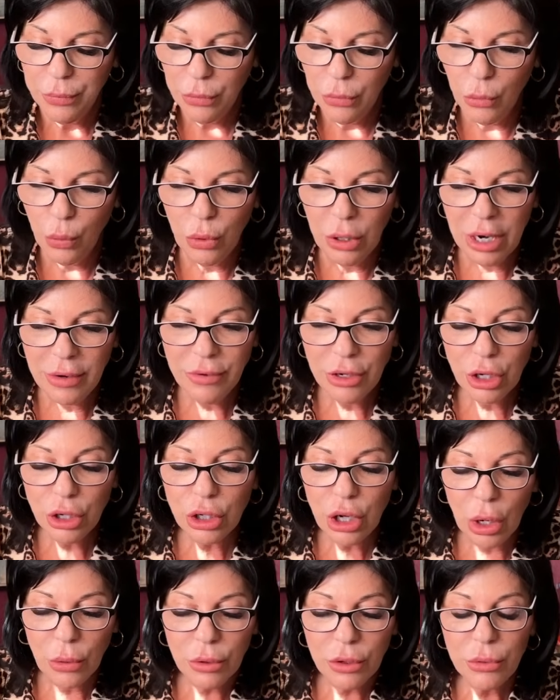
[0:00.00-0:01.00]
Whatever you're
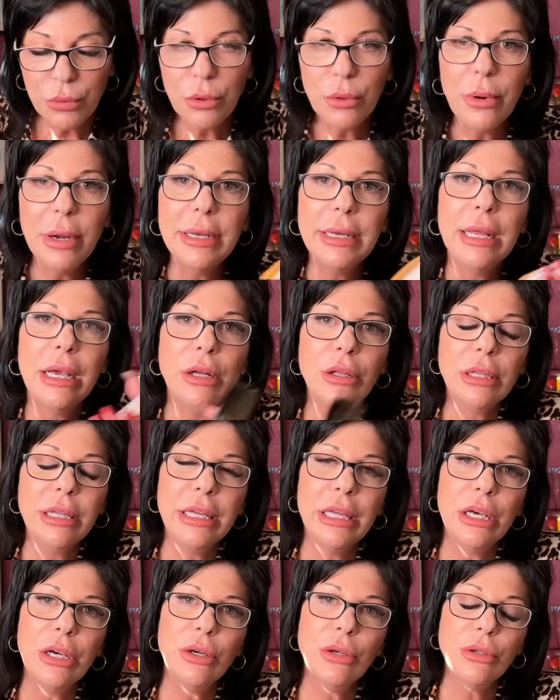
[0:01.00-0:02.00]
going through right now,
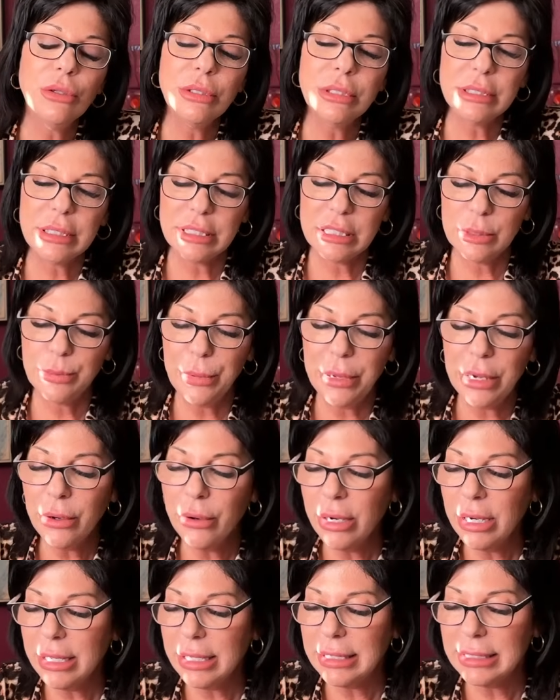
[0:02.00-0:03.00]
Leos,
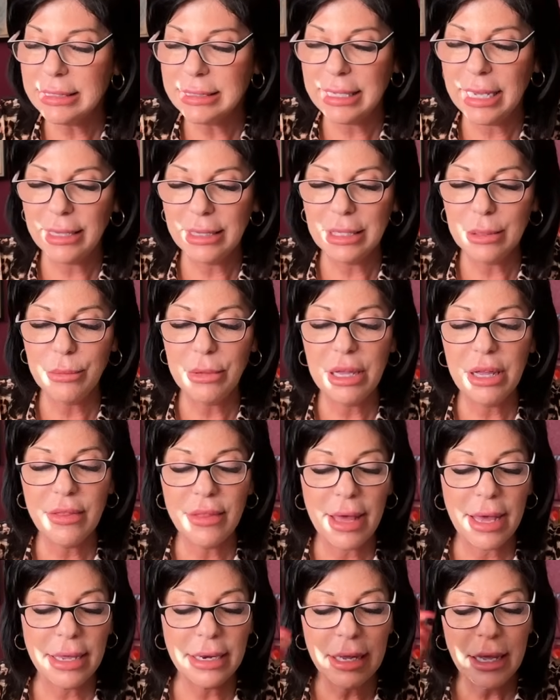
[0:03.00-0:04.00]
Spirit is telling me
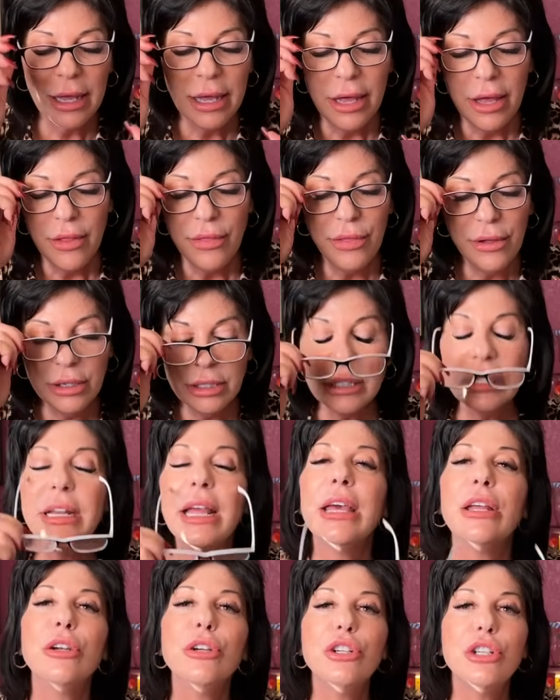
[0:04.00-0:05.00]
that there's an
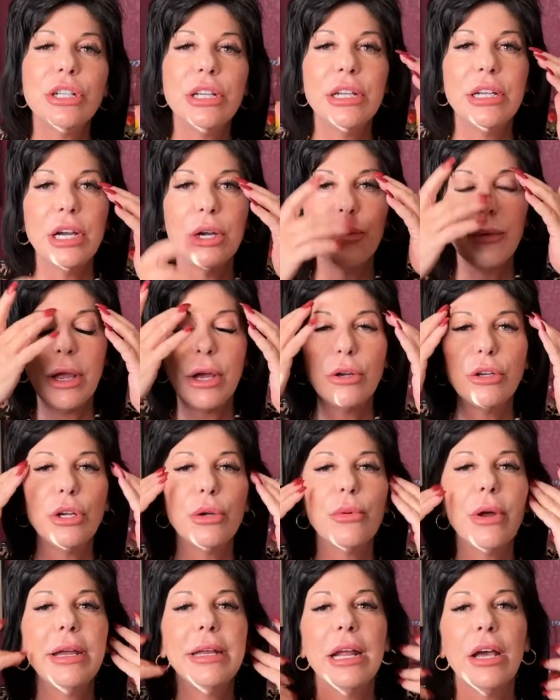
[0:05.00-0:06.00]
energy around
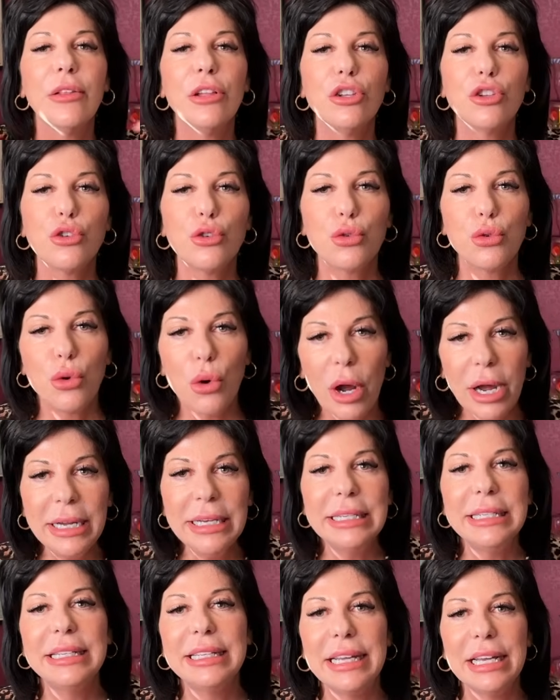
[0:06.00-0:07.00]
you right now that's
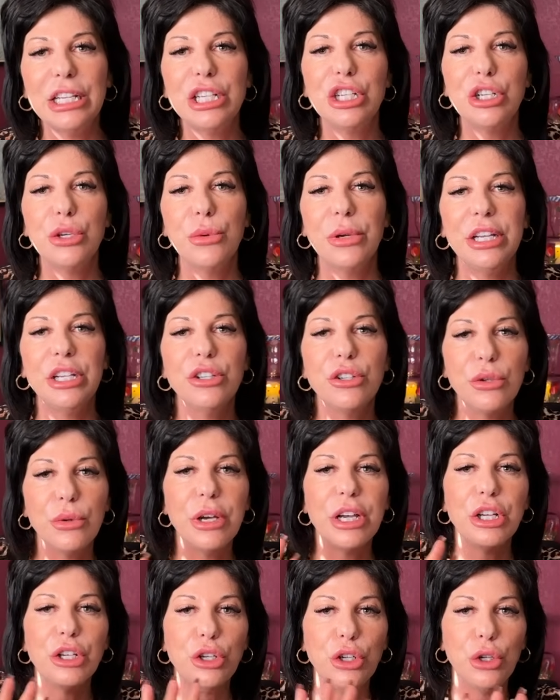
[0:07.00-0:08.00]
trying to get you into
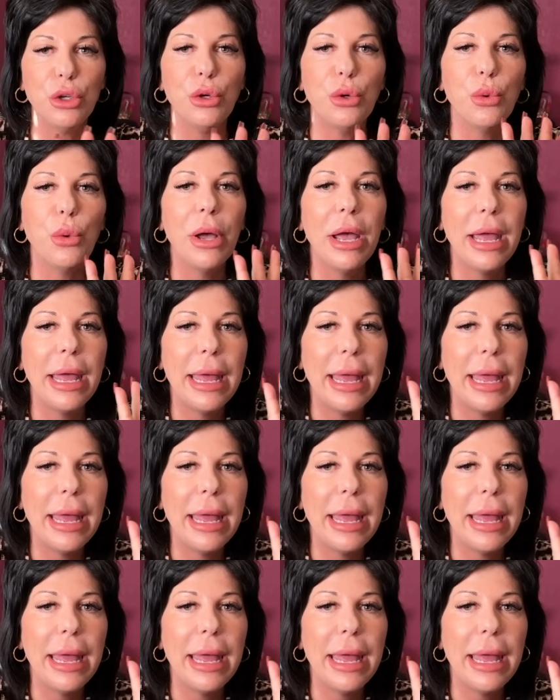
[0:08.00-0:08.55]
a new